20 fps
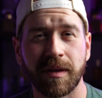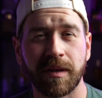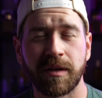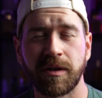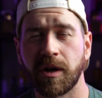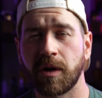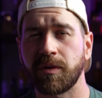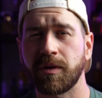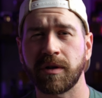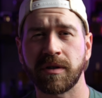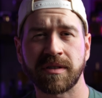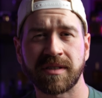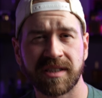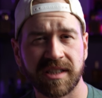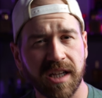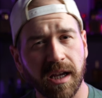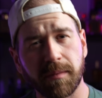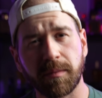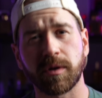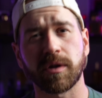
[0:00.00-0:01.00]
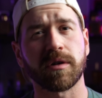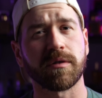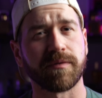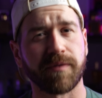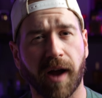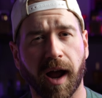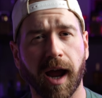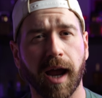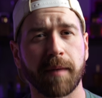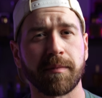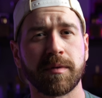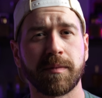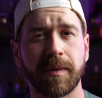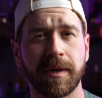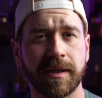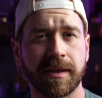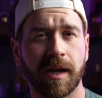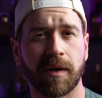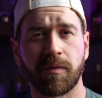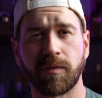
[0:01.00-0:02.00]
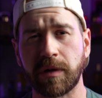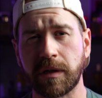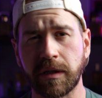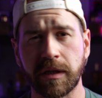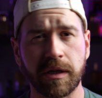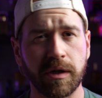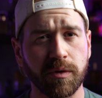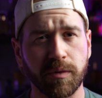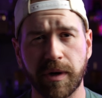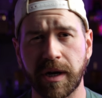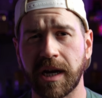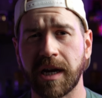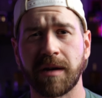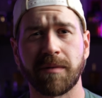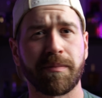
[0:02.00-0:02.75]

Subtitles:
You know, there's similar vibes, being that really green,